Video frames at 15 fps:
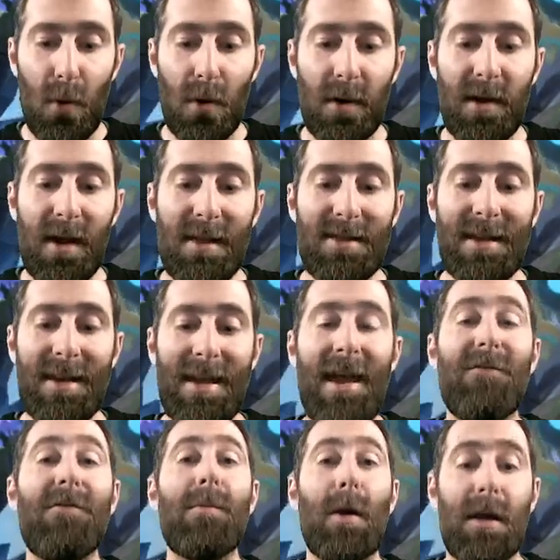board,
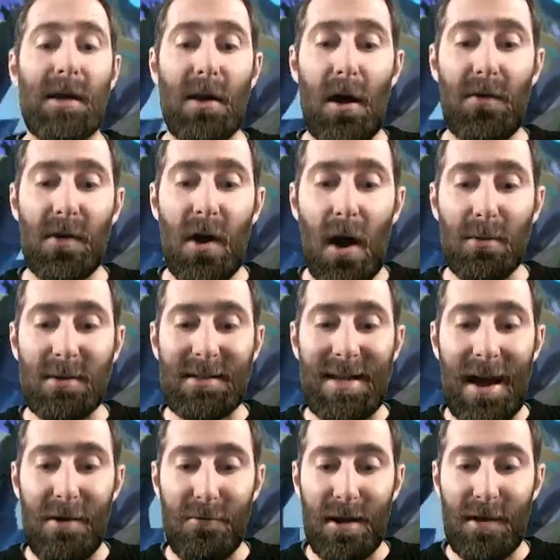letting everybody know that I was
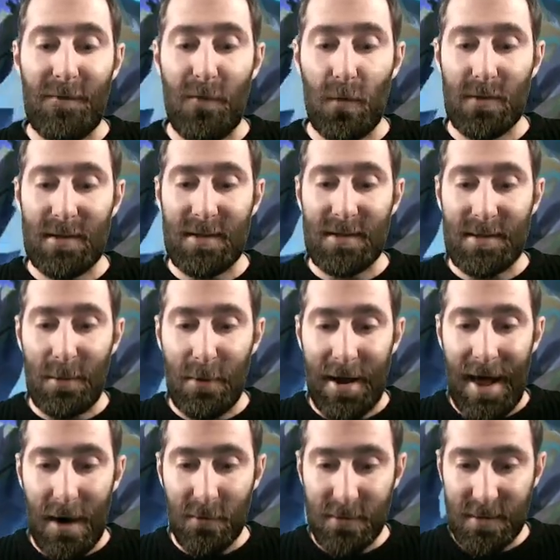now reinforcing
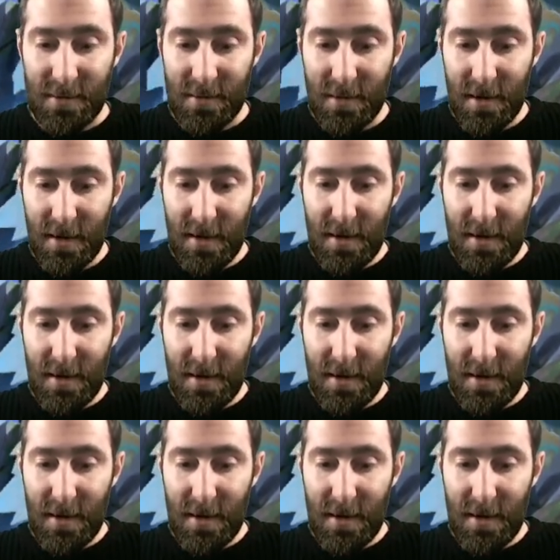someone else.